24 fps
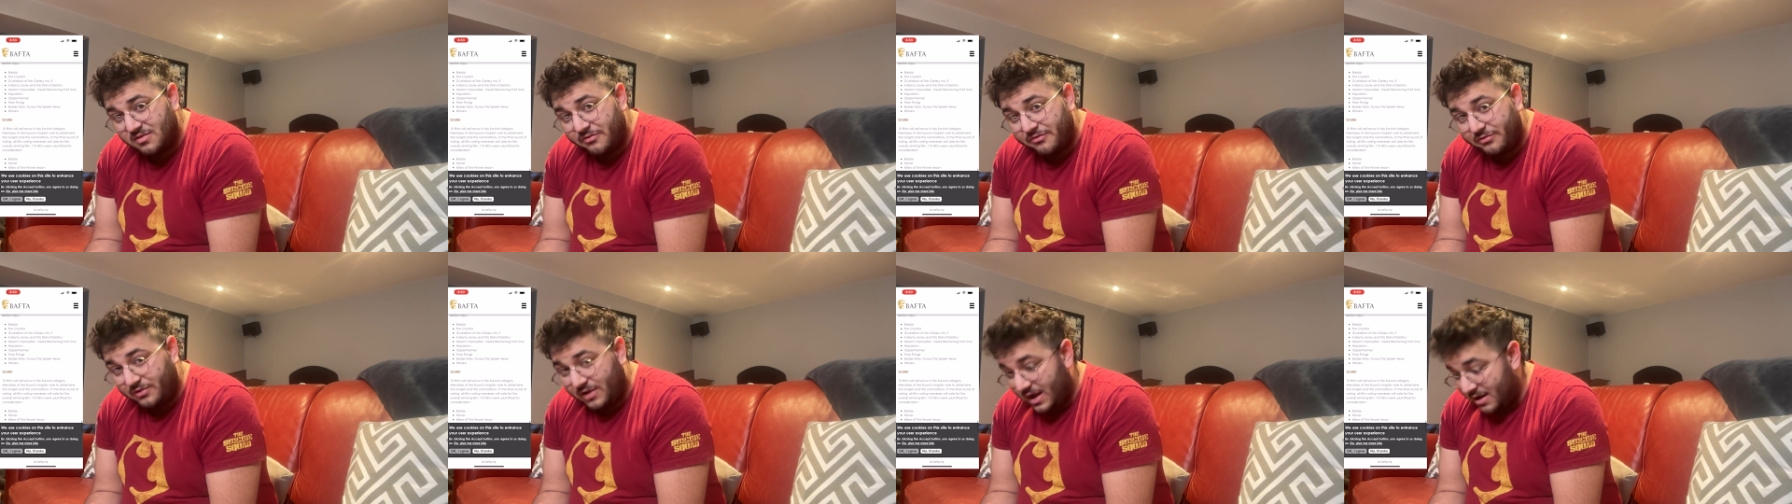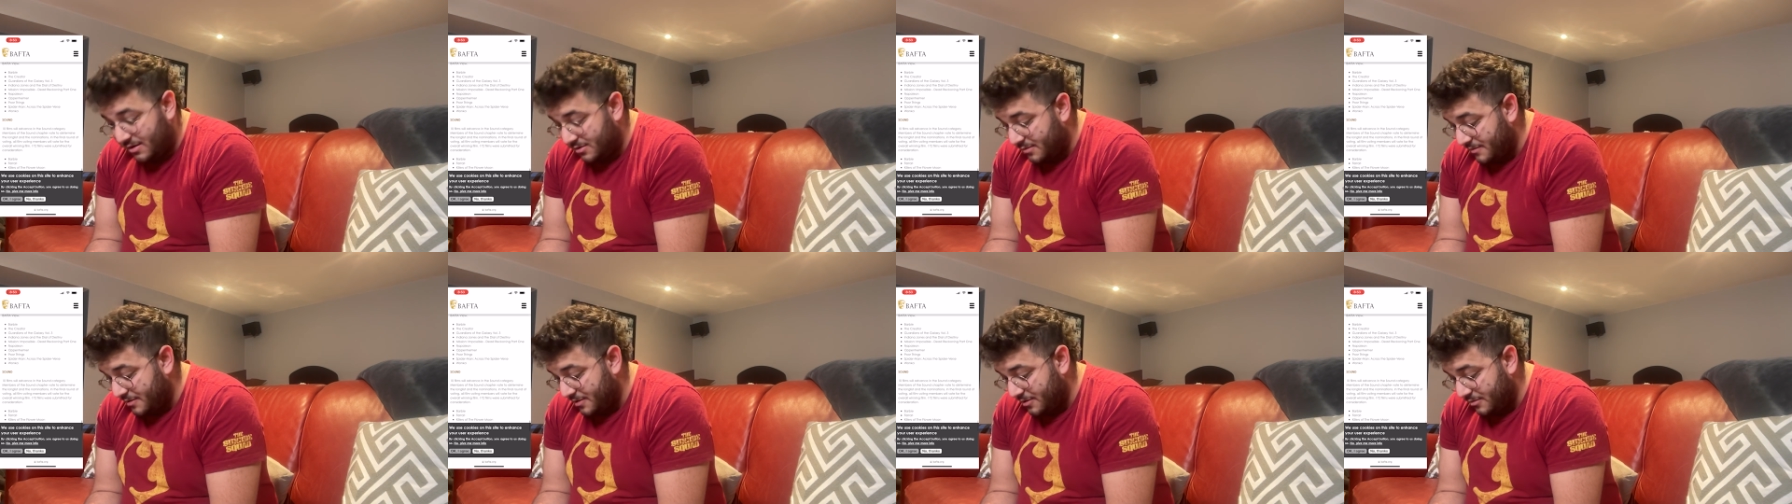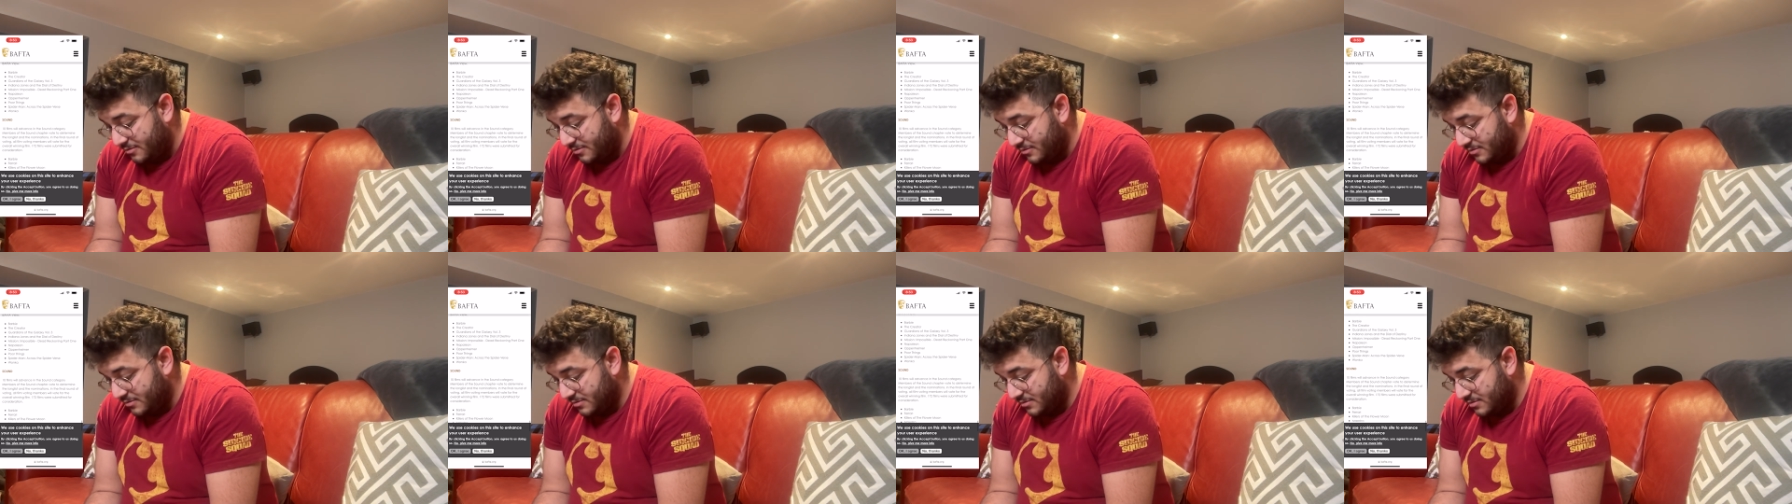Flower
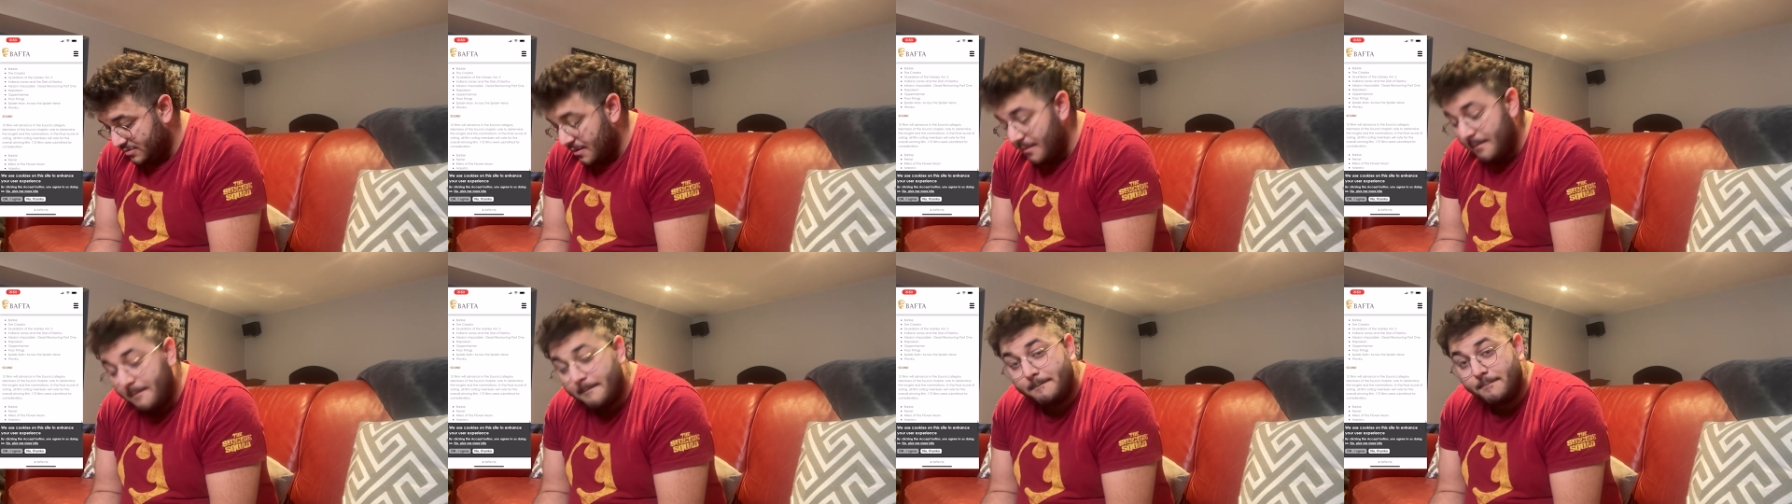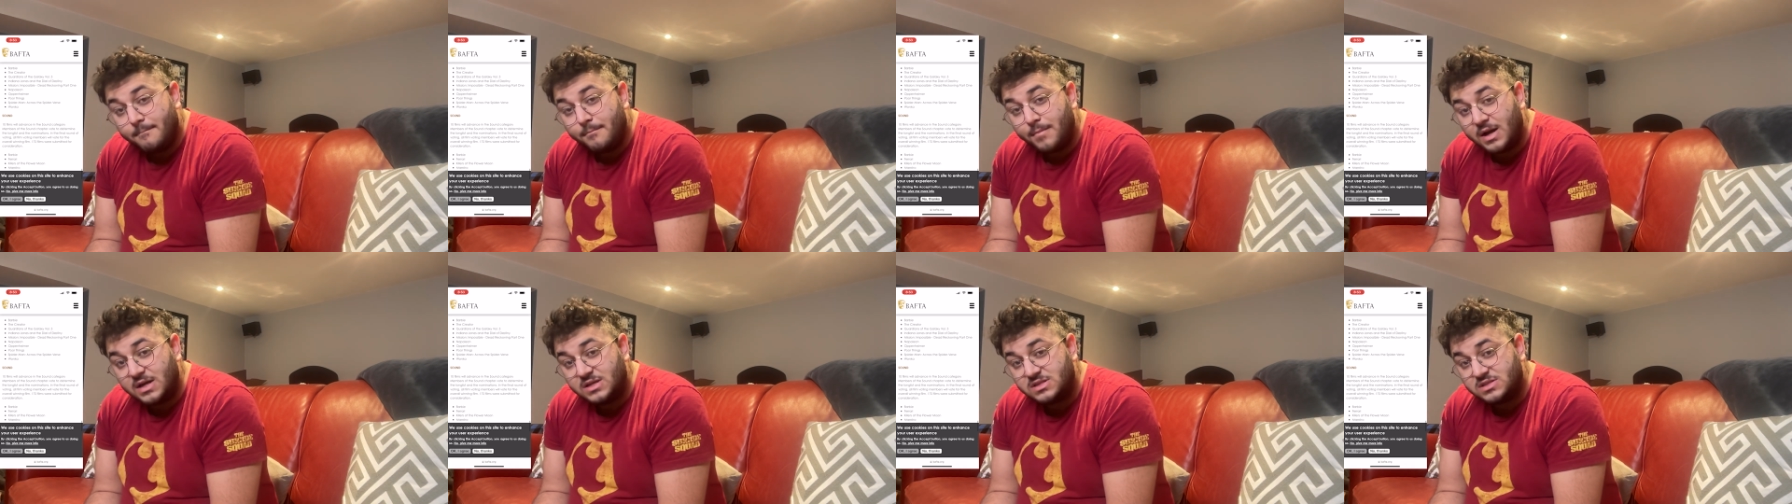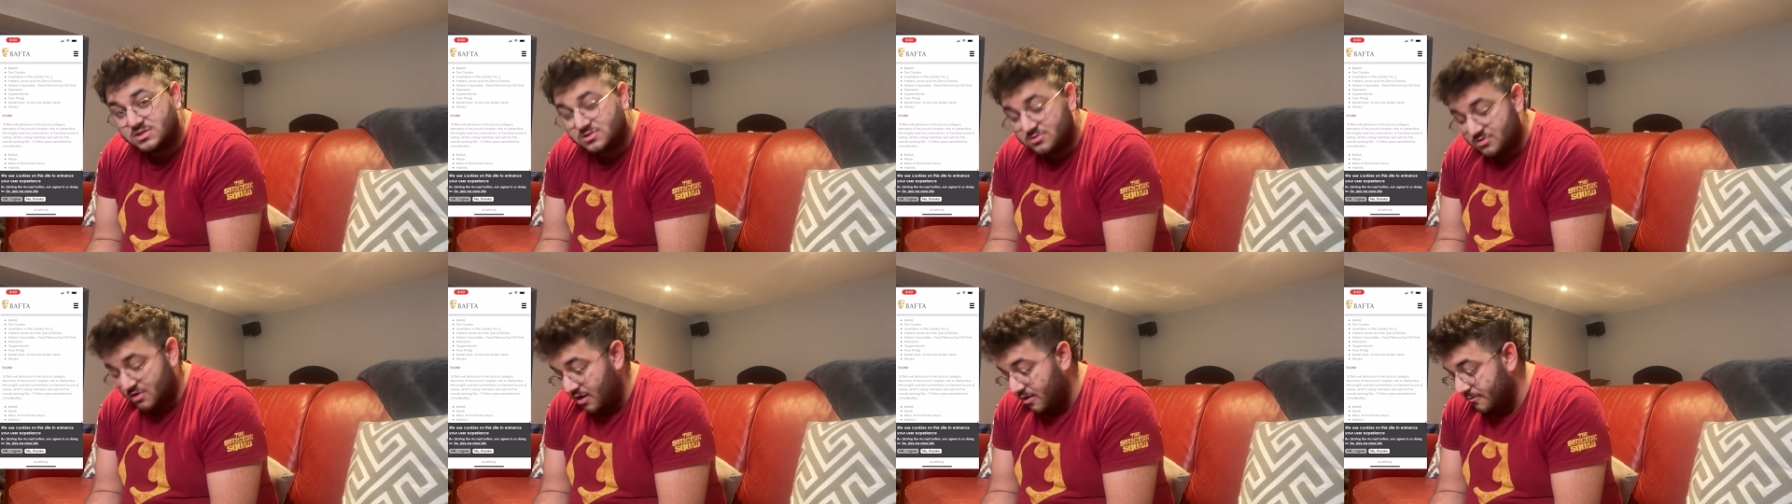Moon,
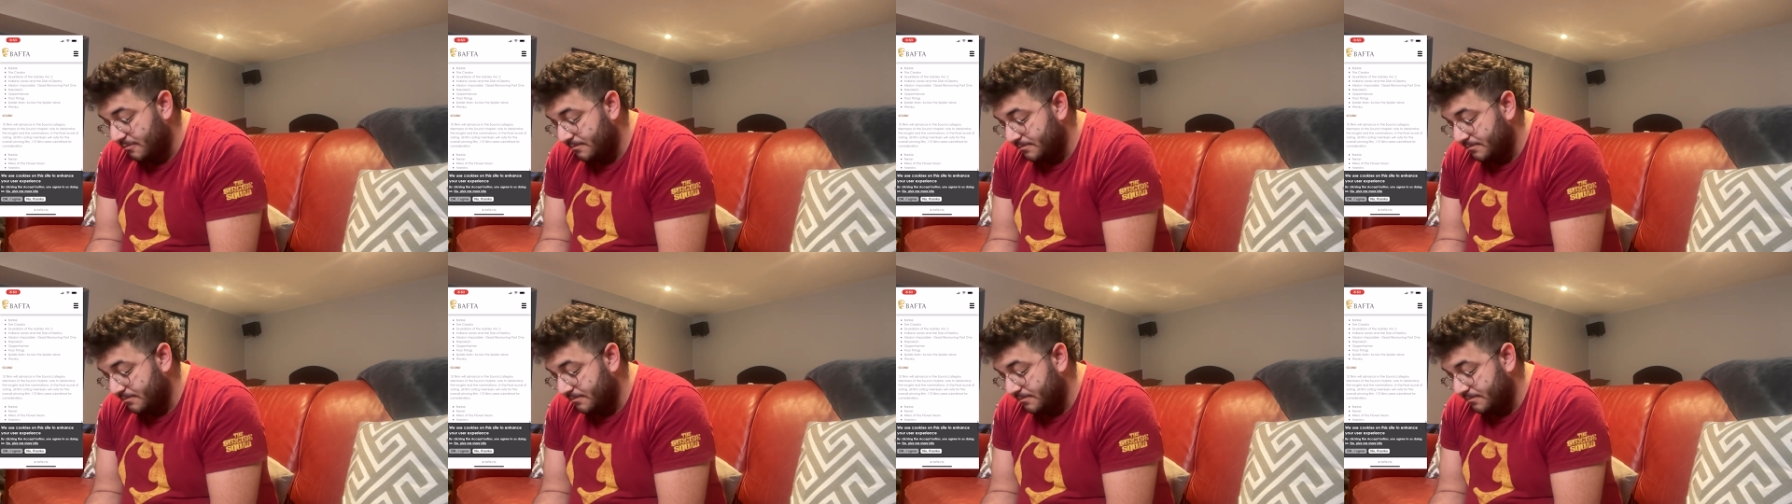Maestro,